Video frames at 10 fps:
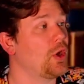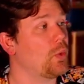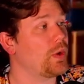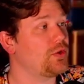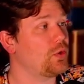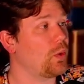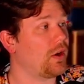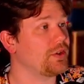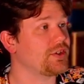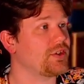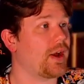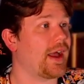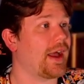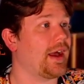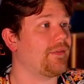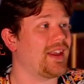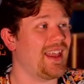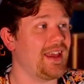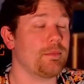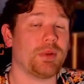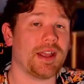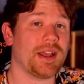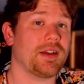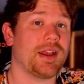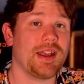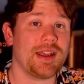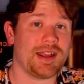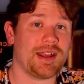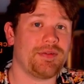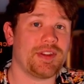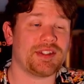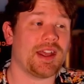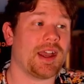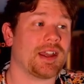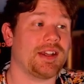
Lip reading: We do also have Hidden Blade in this deck.